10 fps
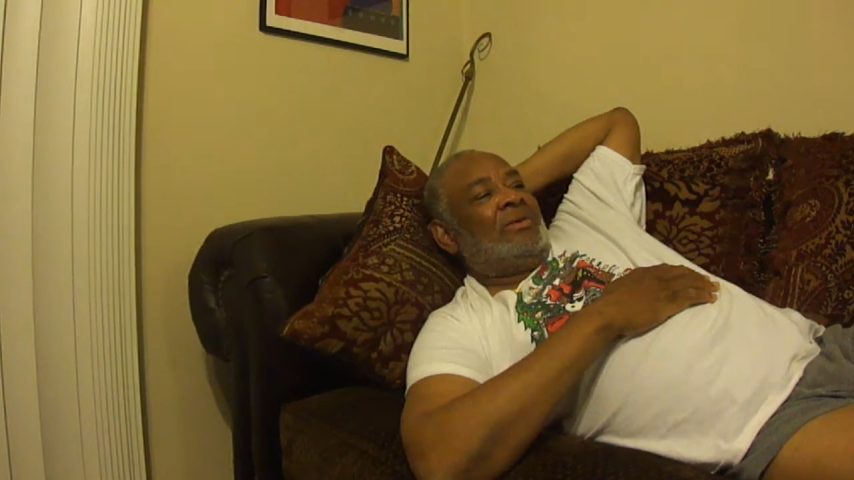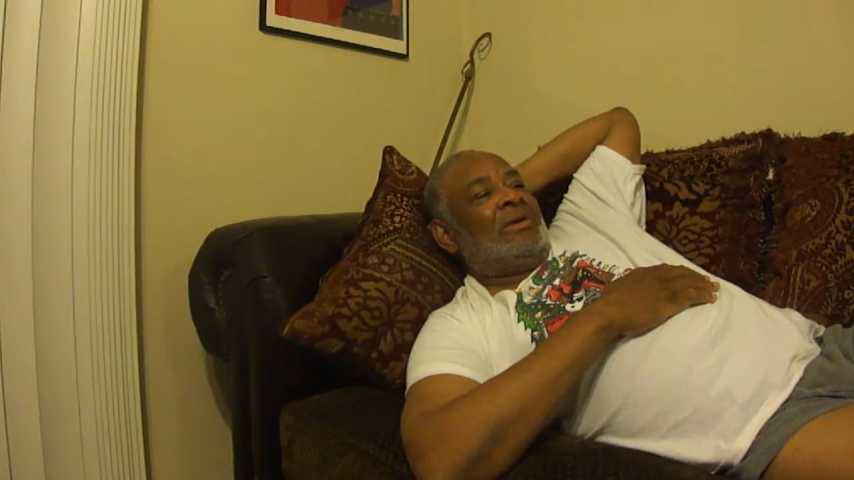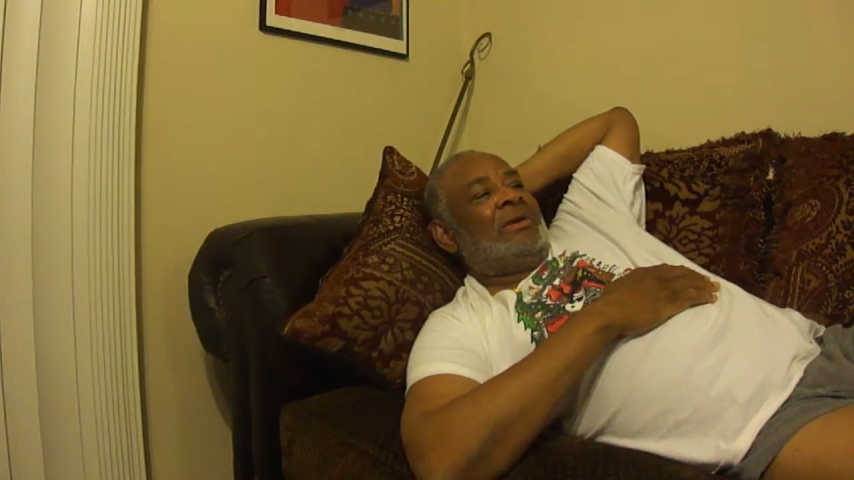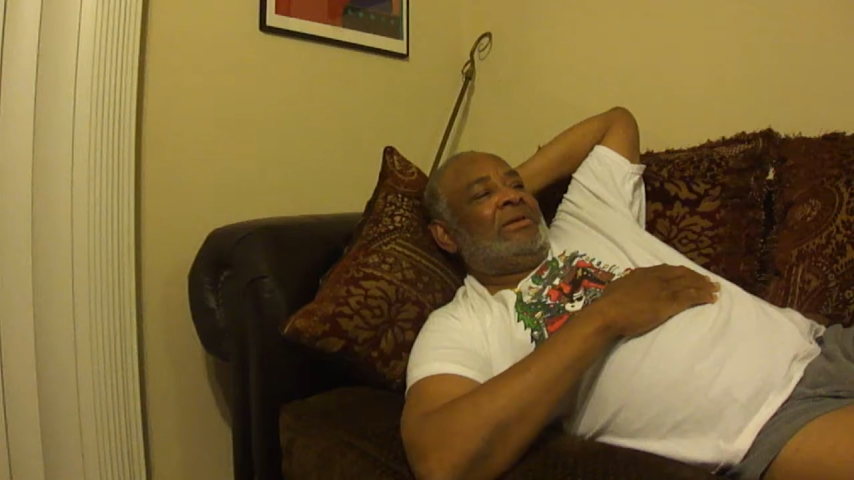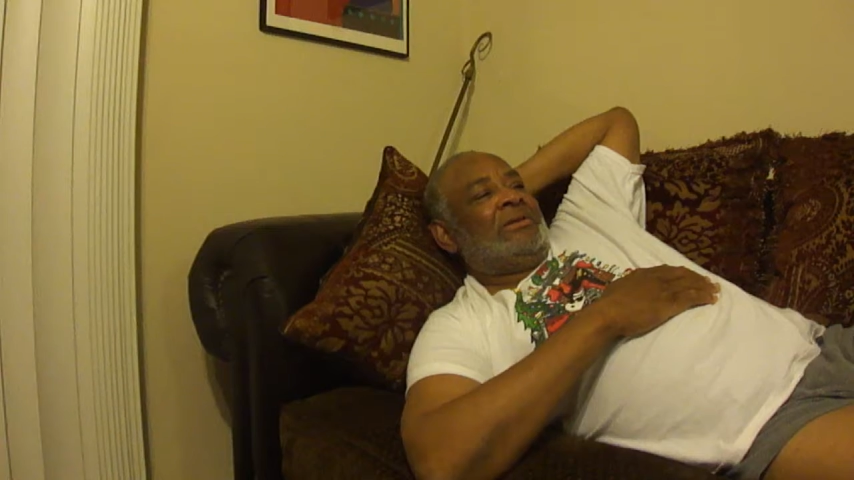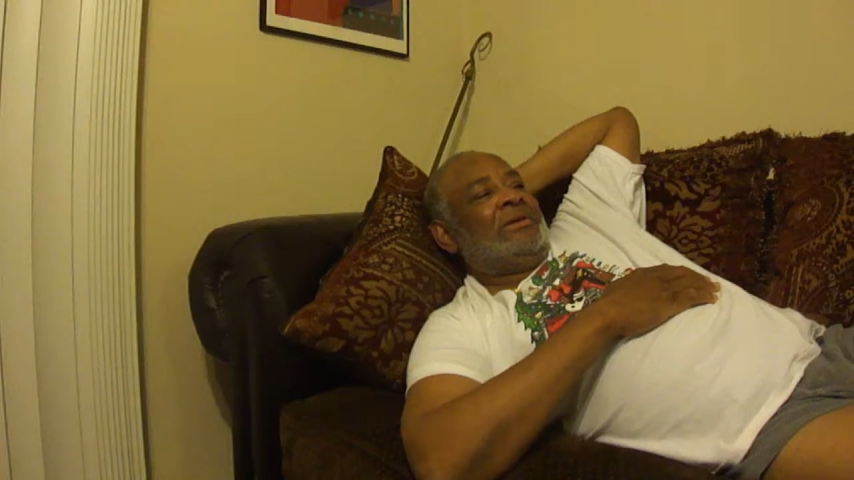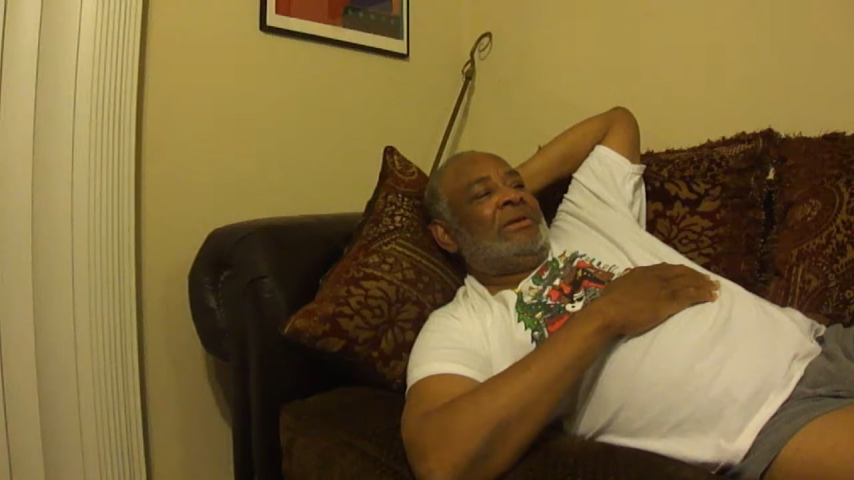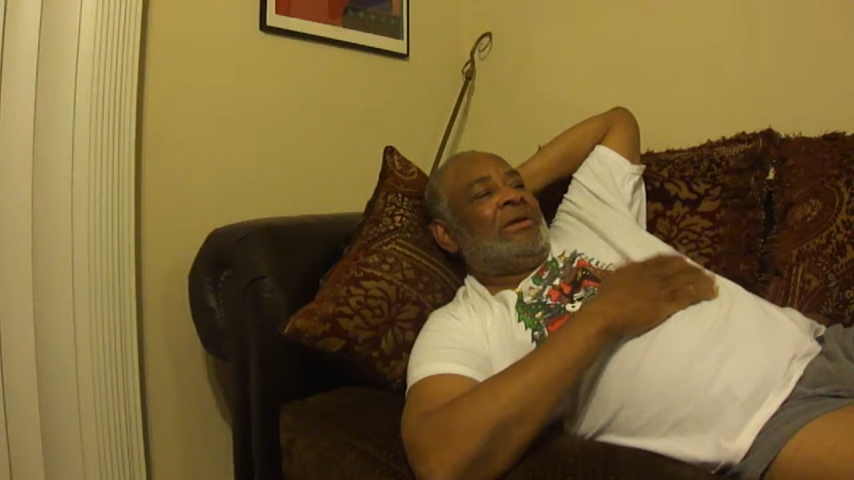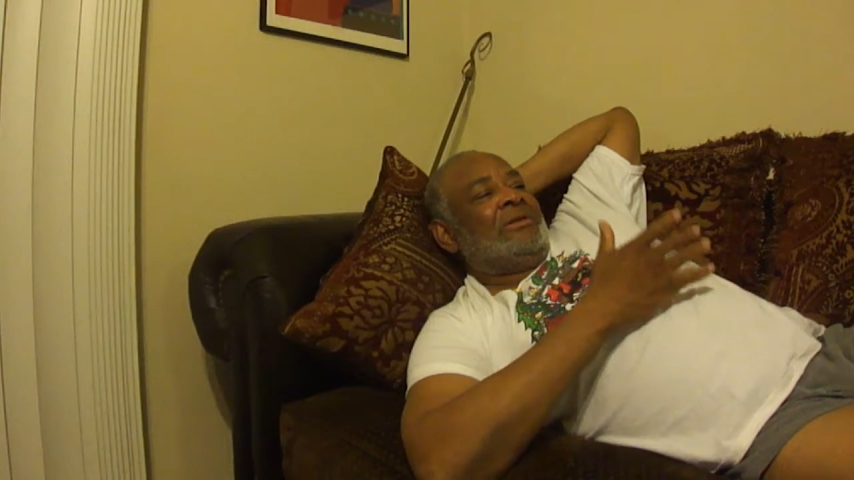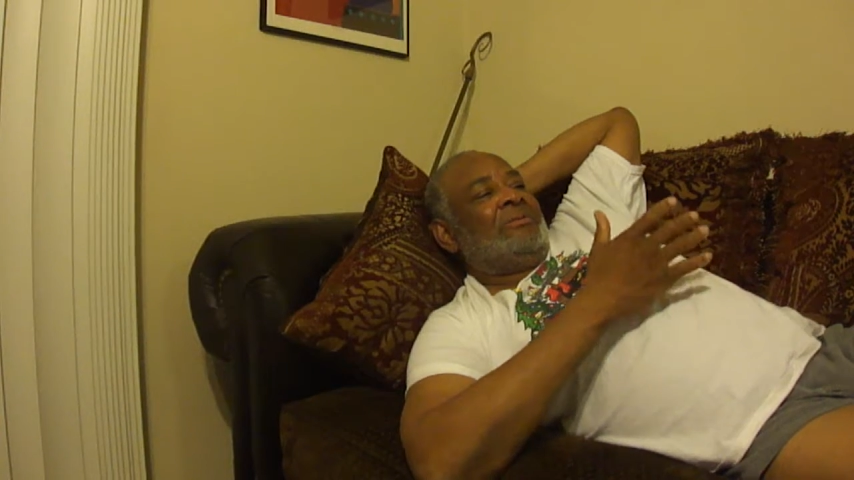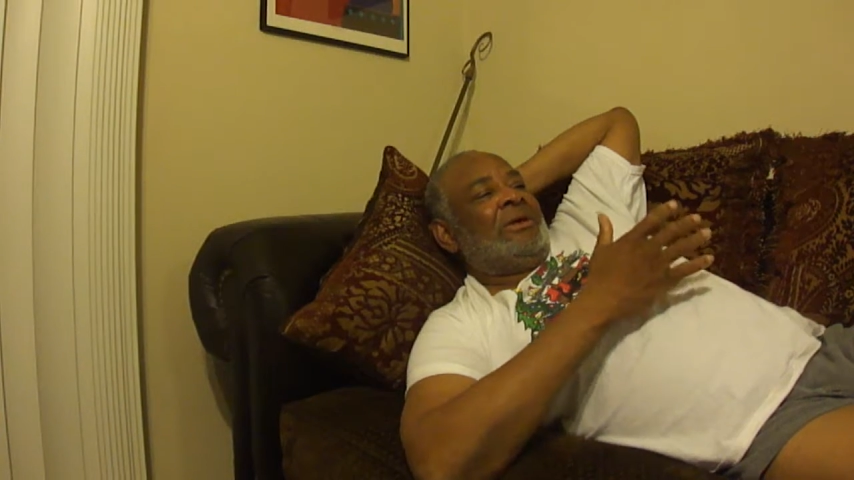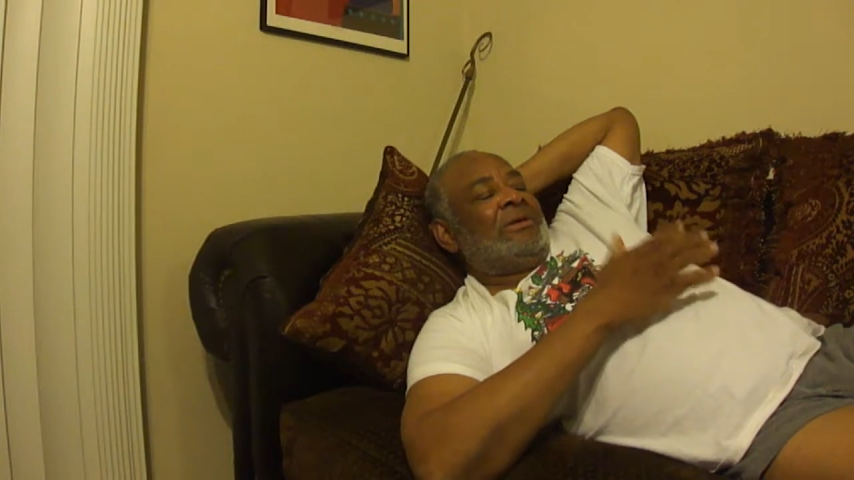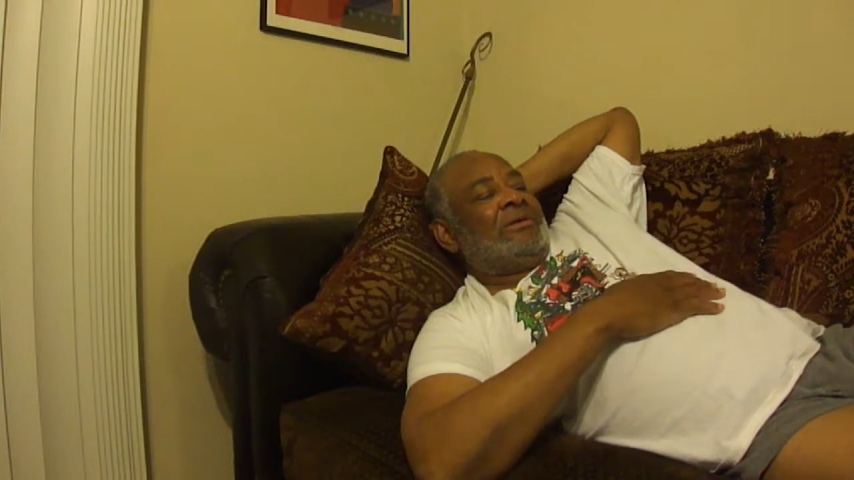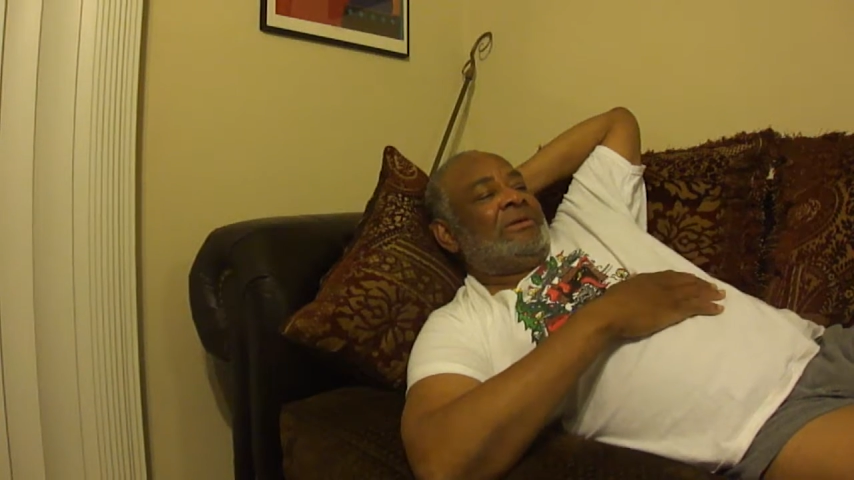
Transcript: related. Then there's me.